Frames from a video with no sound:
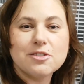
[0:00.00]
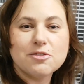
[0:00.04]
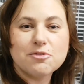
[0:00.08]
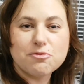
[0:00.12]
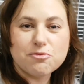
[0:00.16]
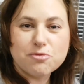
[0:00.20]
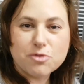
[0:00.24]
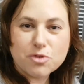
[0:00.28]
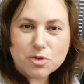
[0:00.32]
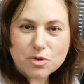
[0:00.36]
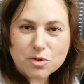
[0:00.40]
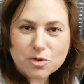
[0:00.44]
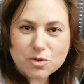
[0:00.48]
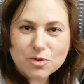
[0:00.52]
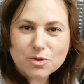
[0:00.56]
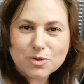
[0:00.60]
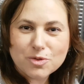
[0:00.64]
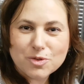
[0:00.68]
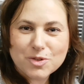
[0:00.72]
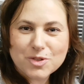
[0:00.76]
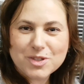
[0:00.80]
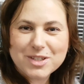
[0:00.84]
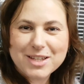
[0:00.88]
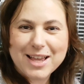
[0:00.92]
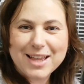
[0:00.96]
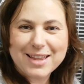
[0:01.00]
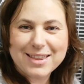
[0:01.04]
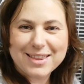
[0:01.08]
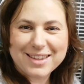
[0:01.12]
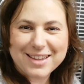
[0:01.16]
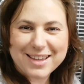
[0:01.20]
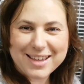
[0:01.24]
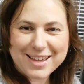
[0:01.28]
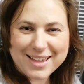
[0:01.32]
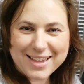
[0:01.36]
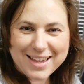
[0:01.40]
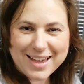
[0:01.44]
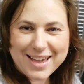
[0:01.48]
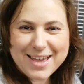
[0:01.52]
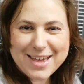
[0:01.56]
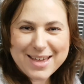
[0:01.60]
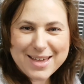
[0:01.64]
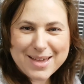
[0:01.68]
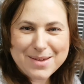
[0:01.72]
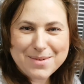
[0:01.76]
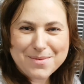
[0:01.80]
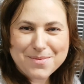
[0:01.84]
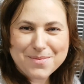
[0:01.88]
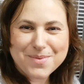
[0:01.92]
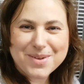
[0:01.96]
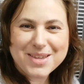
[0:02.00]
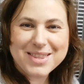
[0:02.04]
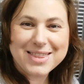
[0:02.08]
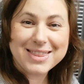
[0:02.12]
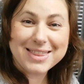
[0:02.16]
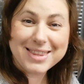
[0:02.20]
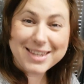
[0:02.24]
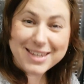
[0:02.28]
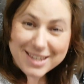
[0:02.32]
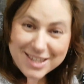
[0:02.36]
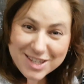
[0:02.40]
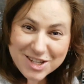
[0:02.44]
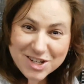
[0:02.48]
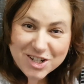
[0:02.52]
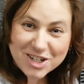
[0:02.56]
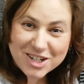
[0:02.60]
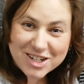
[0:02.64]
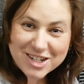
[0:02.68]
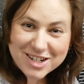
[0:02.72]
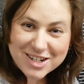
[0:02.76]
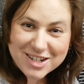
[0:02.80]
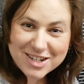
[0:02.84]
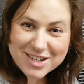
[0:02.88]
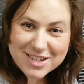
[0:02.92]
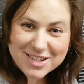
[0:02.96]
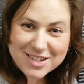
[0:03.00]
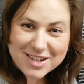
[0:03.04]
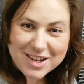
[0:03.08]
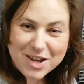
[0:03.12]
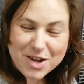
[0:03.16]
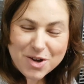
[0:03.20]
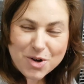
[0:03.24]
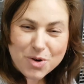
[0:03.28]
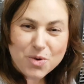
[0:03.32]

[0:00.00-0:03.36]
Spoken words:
rules and the game with teachers